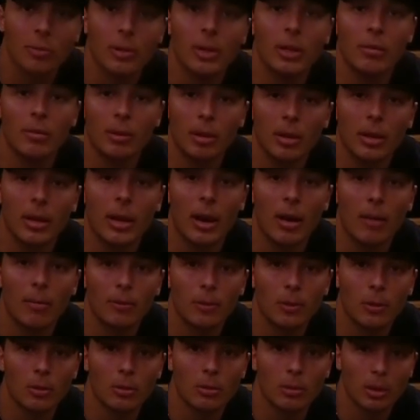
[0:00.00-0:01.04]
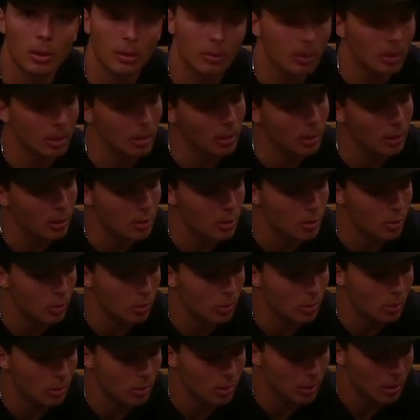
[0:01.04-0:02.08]
really, really helpful, really, really good
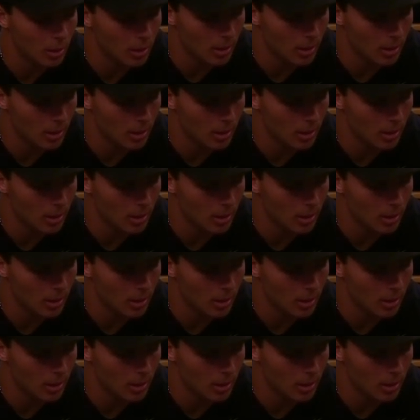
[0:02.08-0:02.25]
tool